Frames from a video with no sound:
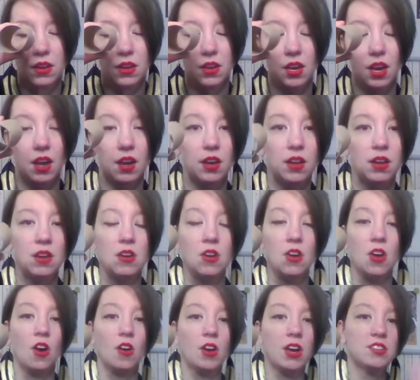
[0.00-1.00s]
Yeah.
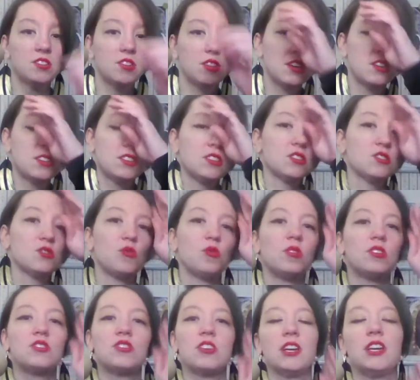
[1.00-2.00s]
Okay, so there's this
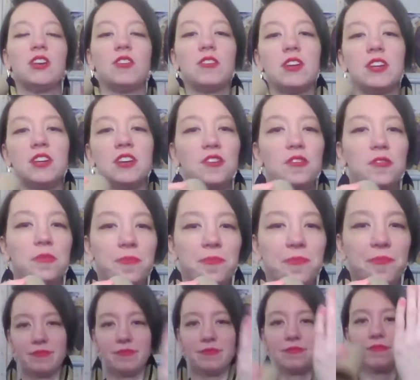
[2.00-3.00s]
cool trick you can do
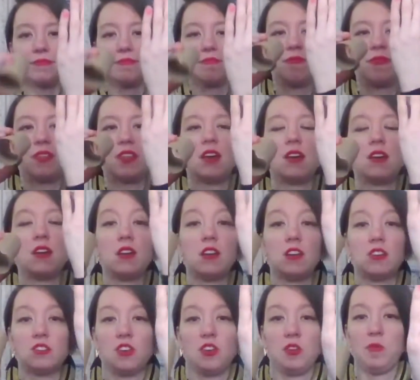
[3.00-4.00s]

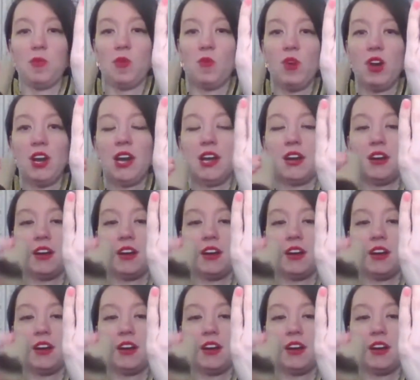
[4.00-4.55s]
so you put one hand